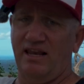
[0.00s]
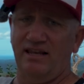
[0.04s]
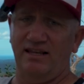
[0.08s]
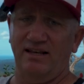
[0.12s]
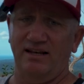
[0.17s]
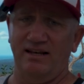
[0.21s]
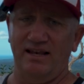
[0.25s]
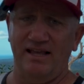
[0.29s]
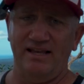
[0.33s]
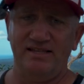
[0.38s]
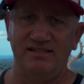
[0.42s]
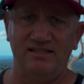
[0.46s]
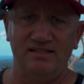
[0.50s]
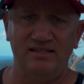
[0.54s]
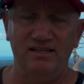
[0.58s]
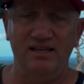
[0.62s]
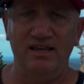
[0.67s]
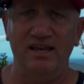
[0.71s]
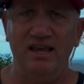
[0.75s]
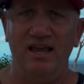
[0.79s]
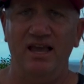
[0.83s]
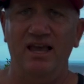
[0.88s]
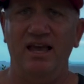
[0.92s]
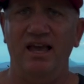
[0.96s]
nonetheless,
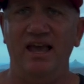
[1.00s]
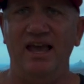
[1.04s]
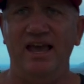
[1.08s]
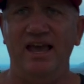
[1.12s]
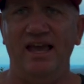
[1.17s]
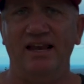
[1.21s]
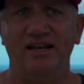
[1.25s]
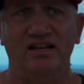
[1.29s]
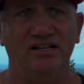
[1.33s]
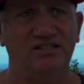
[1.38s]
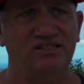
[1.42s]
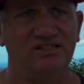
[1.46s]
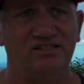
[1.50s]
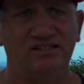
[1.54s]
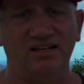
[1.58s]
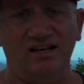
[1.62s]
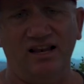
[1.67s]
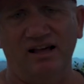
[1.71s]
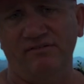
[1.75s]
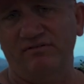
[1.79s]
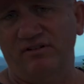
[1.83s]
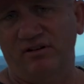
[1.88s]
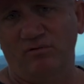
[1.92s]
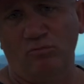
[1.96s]
and just a
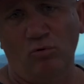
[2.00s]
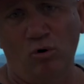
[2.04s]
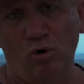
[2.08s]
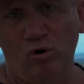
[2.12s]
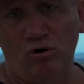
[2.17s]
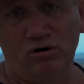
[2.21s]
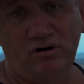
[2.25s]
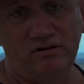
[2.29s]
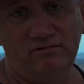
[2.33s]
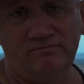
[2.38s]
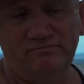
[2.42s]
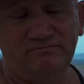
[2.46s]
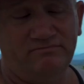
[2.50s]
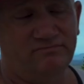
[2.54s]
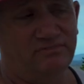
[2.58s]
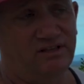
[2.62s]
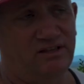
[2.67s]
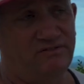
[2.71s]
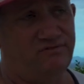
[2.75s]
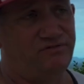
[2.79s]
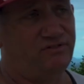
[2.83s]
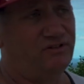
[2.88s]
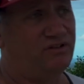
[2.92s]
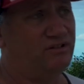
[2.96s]
lovely walk
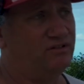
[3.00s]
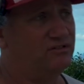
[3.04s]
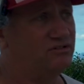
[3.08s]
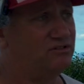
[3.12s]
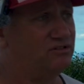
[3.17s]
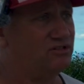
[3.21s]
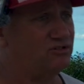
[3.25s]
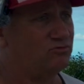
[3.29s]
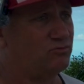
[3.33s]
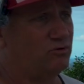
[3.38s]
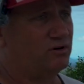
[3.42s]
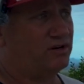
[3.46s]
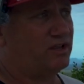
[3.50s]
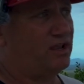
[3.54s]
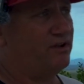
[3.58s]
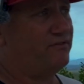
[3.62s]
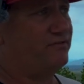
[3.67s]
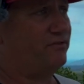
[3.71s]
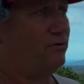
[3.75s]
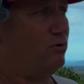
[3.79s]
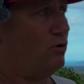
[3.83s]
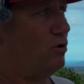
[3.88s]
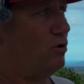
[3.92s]
if you just want to go for a